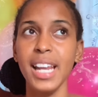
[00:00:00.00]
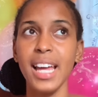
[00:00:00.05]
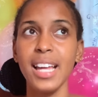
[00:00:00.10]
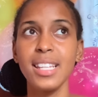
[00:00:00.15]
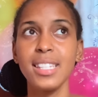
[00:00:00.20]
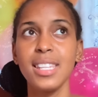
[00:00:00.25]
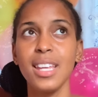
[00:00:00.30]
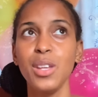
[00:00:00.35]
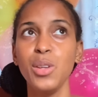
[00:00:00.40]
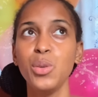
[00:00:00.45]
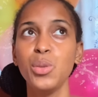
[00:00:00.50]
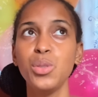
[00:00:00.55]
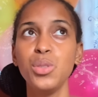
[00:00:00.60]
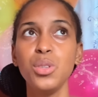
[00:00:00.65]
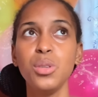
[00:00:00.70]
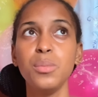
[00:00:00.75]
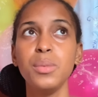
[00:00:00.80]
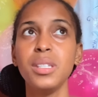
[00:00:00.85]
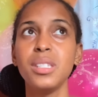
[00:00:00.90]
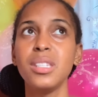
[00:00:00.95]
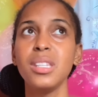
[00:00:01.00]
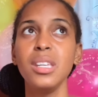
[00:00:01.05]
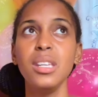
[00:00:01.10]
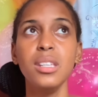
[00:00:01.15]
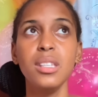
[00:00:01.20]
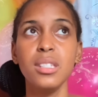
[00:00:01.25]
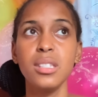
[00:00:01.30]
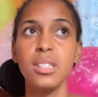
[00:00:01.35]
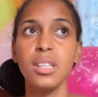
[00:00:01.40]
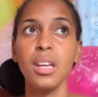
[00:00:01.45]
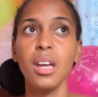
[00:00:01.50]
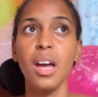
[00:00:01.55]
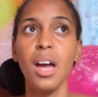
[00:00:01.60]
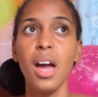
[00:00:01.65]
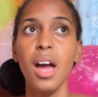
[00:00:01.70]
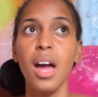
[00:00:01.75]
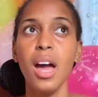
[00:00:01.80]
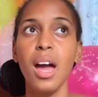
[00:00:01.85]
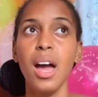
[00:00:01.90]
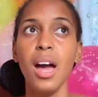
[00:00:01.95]
like say YouTube is easy
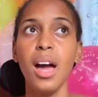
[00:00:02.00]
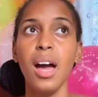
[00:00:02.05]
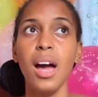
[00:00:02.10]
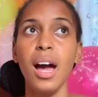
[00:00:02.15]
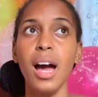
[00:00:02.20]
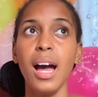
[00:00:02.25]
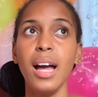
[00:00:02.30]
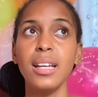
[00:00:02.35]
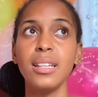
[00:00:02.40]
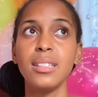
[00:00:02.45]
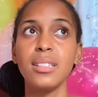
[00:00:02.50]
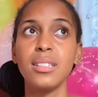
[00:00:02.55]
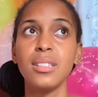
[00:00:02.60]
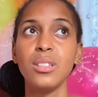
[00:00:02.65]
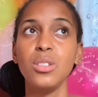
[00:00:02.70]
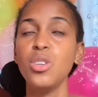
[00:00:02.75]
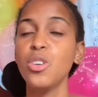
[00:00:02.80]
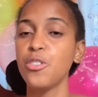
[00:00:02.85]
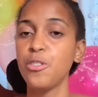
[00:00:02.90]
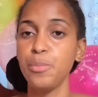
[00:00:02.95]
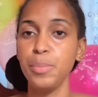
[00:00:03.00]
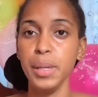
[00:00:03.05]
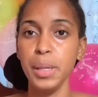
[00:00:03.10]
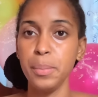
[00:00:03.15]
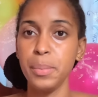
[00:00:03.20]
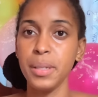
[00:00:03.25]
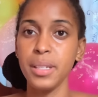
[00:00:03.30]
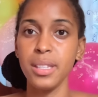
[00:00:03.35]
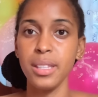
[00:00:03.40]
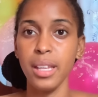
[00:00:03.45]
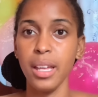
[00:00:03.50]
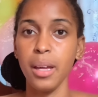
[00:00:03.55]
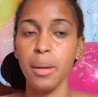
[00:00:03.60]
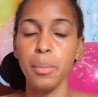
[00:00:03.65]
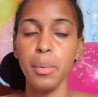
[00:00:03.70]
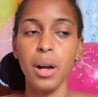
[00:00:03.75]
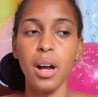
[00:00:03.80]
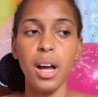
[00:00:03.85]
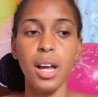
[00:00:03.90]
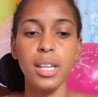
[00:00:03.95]
as enough people think
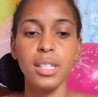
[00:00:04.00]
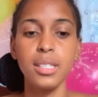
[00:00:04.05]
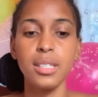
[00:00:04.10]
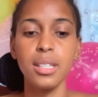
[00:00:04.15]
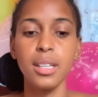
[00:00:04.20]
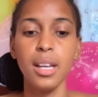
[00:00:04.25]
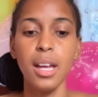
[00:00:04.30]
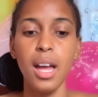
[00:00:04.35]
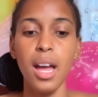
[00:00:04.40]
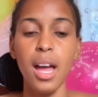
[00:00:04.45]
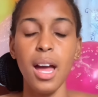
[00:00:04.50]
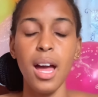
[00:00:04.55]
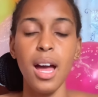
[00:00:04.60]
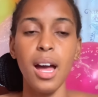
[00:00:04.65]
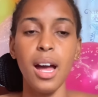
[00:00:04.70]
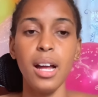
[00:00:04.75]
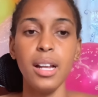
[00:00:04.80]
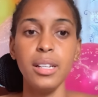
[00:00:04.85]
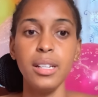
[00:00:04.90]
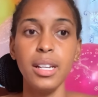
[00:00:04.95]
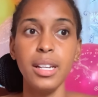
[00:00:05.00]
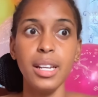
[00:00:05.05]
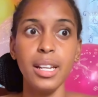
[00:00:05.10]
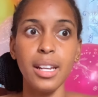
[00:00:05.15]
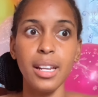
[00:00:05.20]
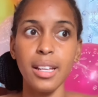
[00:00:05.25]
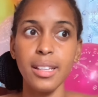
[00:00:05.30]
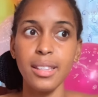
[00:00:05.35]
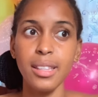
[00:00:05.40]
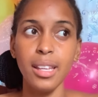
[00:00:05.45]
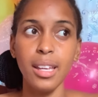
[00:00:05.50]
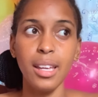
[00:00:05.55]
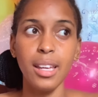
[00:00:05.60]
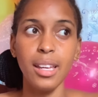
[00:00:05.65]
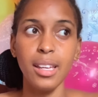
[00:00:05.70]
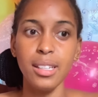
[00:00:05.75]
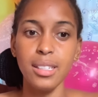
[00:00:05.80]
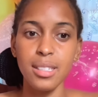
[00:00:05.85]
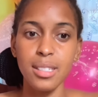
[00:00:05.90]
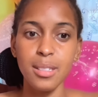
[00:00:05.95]
because the another thing
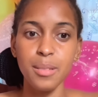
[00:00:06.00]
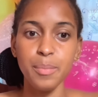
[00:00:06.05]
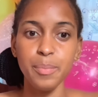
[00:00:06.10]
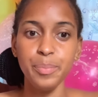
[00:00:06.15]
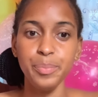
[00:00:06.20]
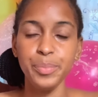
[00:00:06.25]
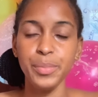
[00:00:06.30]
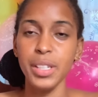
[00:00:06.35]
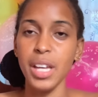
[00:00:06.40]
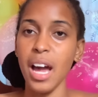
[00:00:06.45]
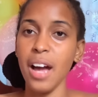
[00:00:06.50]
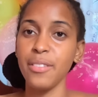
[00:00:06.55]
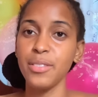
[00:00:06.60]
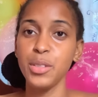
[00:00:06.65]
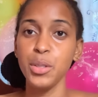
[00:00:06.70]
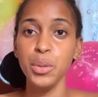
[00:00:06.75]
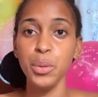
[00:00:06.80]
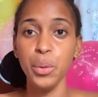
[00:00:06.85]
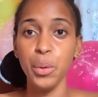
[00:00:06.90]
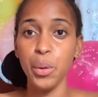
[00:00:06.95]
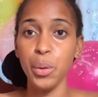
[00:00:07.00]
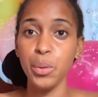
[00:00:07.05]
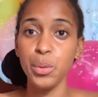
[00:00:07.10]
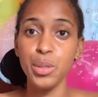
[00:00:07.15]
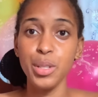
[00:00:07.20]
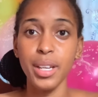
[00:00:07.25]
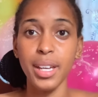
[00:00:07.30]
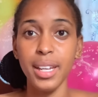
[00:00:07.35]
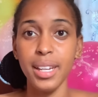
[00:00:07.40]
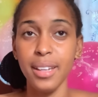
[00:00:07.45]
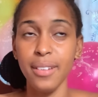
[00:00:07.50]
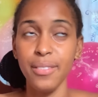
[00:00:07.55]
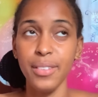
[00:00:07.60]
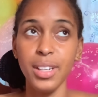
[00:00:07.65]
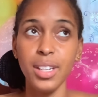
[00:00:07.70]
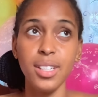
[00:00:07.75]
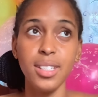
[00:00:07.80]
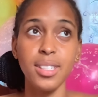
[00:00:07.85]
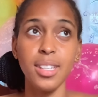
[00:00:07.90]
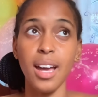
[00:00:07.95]
is um, you have to know how to edit
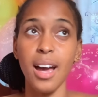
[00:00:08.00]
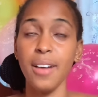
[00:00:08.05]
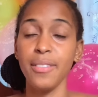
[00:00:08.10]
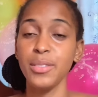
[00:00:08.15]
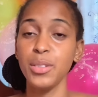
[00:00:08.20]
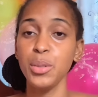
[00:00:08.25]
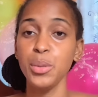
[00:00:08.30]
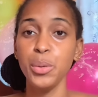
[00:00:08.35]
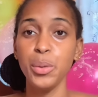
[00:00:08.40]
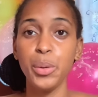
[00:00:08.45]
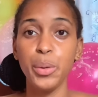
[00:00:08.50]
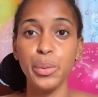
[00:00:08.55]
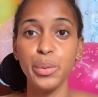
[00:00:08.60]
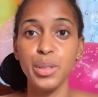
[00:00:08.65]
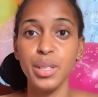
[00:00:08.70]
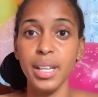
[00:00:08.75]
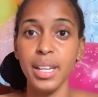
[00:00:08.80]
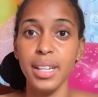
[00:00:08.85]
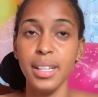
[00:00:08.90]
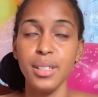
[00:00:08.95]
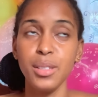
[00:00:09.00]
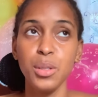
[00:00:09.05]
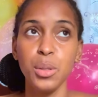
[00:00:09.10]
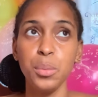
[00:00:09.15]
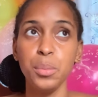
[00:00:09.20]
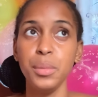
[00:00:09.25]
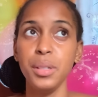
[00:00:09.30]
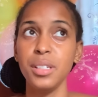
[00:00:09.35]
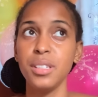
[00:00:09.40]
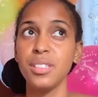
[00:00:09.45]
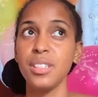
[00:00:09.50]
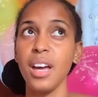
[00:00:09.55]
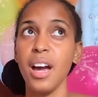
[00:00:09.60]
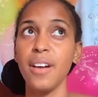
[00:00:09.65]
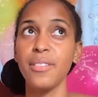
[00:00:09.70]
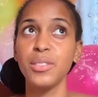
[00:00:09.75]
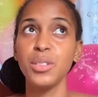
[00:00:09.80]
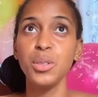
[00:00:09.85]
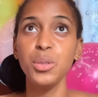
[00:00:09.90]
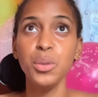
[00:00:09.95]
videos you have to know how to edit thumbnails you
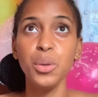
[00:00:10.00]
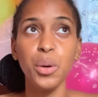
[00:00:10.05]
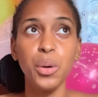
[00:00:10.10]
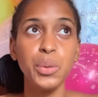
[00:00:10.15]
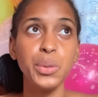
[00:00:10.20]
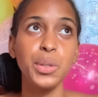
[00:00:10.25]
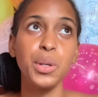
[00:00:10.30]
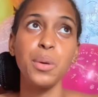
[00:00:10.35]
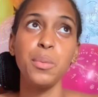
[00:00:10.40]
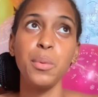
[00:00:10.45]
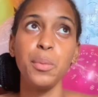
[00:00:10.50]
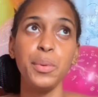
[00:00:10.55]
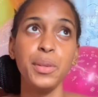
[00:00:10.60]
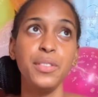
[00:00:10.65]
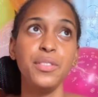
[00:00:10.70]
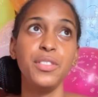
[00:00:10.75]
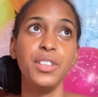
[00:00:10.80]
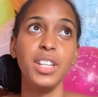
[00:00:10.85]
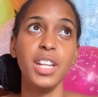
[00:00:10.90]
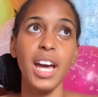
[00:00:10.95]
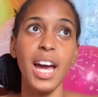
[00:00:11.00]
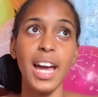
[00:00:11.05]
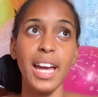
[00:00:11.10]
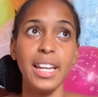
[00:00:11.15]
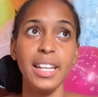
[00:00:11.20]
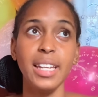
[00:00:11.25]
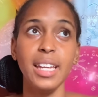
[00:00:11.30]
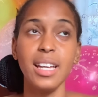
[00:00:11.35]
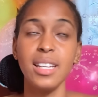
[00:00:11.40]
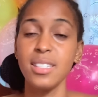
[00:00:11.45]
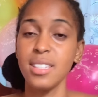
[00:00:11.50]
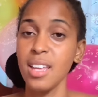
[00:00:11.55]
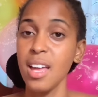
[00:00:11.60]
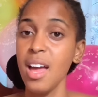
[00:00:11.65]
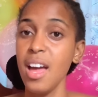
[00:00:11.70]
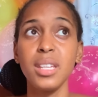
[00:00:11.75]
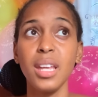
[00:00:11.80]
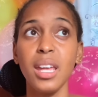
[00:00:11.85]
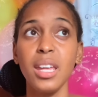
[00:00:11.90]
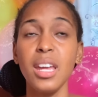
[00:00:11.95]
have to know how to come up with video ideas
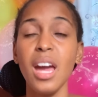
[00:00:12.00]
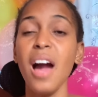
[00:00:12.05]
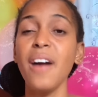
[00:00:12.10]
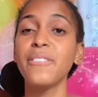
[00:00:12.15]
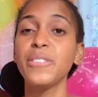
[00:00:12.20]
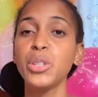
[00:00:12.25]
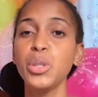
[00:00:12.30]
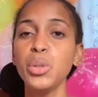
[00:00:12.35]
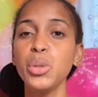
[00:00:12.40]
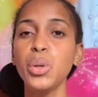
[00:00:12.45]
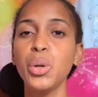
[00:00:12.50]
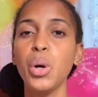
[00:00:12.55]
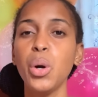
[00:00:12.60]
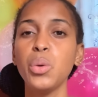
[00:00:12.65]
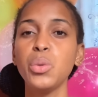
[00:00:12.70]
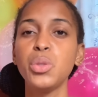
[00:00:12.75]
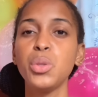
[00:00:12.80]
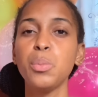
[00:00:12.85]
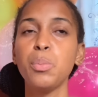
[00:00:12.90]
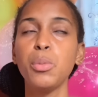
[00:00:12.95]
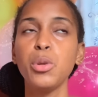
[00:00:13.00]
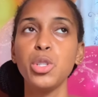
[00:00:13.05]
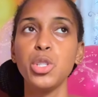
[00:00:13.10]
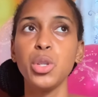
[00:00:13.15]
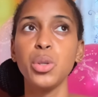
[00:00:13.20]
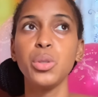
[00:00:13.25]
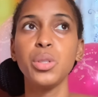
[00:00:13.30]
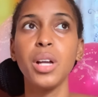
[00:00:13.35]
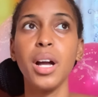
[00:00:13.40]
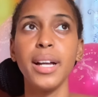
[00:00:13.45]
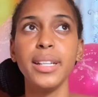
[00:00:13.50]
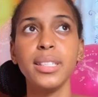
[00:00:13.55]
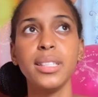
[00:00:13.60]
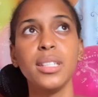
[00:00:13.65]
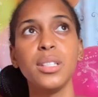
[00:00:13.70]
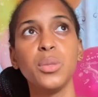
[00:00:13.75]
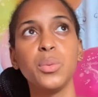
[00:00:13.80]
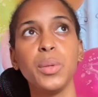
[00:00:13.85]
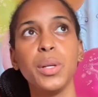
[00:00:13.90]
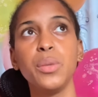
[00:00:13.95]
you have to know how to push out
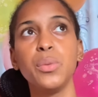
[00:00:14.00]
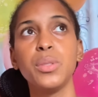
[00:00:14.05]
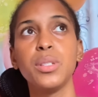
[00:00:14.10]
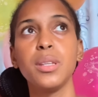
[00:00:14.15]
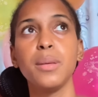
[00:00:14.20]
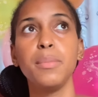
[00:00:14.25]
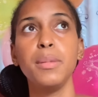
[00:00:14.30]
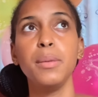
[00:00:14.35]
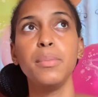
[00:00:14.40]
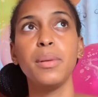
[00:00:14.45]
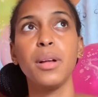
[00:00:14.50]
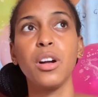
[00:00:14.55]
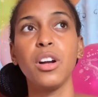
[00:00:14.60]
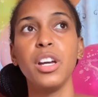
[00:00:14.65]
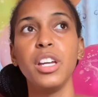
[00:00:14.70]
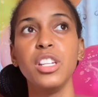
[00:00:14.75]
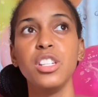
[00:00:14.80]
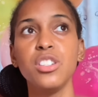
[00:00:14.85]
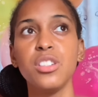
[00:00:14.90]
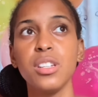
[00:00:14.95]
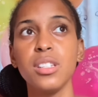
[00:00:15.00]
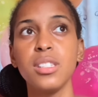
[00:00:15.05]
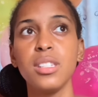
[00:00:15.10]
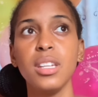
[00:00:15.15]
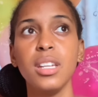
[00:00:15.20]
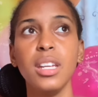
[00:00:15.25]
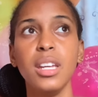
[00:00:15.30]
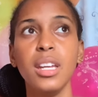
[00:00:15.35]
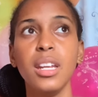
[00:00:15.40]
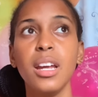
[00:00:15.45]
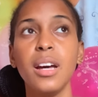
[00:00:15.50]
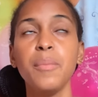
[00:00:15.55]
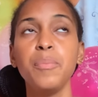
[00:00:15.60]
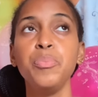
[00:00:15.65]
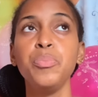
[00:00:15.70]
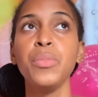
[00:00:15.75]
content where you know say people are interested in it uh,